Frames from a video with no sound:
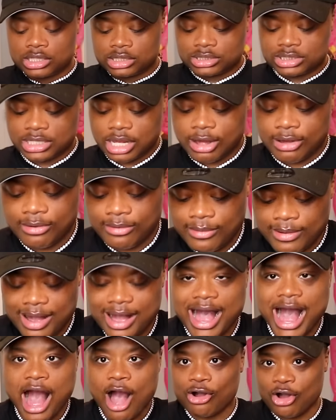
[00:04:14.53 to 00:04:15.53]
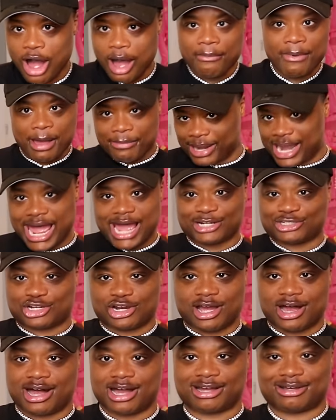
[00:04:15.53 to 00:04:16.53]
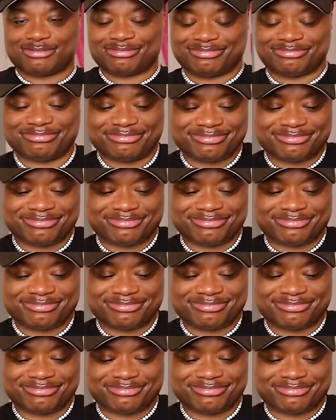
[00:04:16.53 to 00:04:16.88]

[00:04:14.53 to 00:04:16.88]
So I call my black truck.